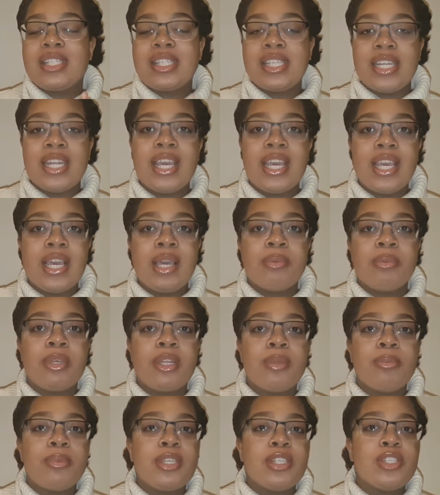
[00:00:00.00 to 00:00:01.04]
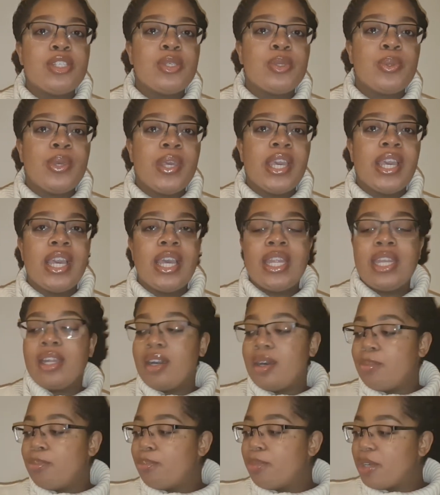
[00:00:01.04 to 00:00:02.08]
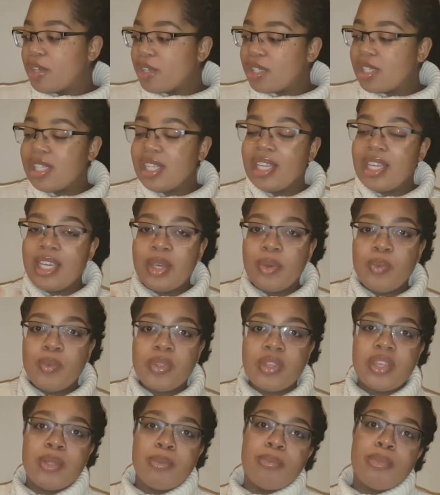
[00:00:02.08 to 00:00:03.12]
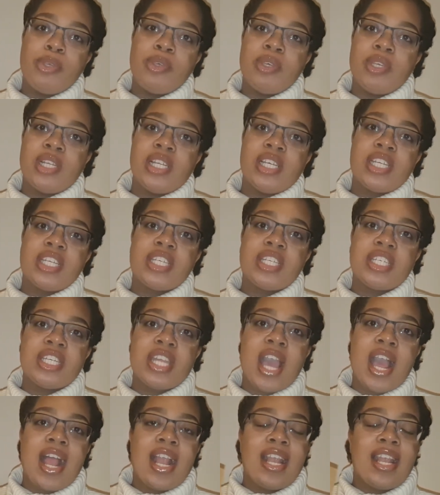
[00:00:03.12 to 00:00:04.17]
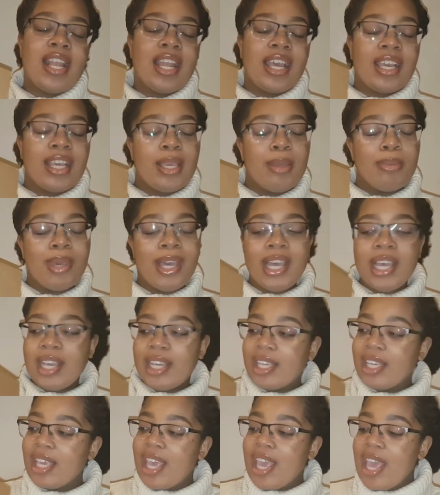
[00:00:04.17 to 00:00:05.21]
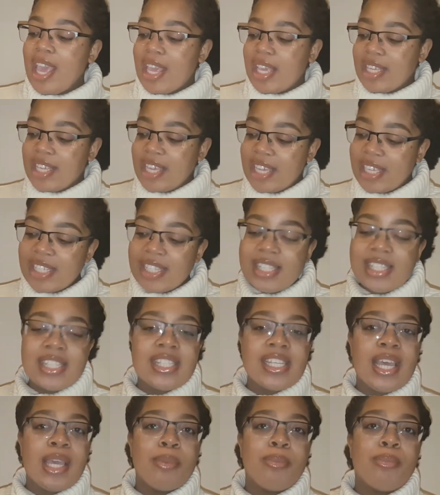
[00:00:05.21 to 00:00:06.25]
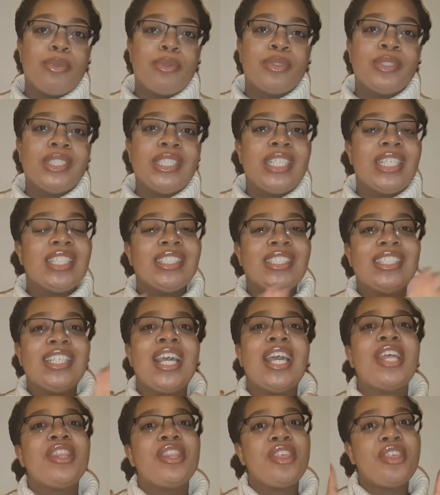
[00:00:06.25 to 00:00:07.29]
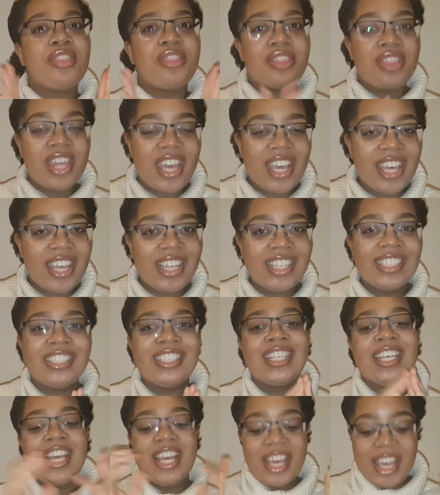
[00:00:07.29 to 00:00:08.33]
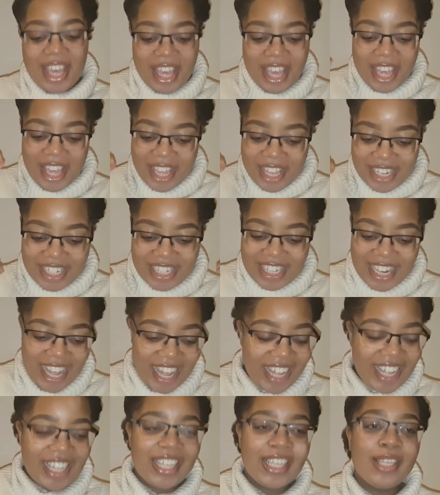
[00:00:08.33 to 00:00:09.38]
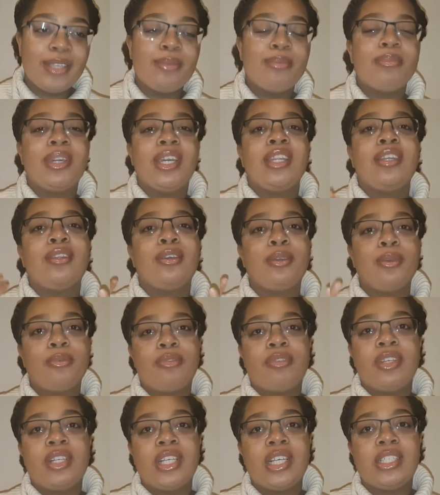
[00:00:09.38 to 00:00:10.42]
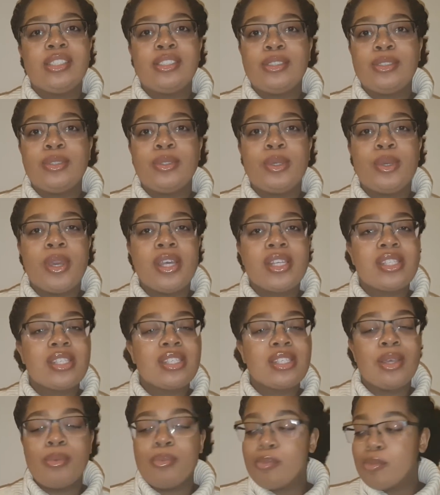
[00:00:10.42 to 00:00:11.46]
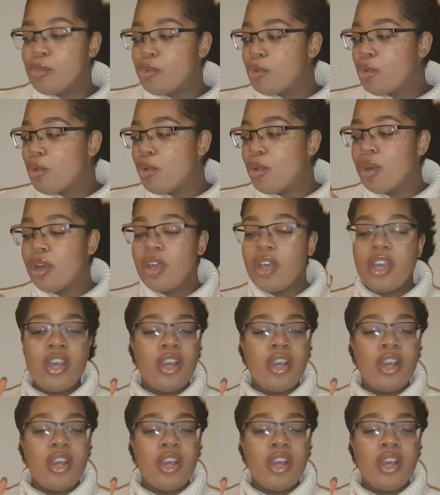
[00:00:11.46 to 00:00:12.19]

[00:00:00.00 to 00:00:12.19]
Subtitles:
today I'm going to be doing an unboxing with the Beautylish Lucky Bag. Yes, I bought it the third time and hopefully I do some more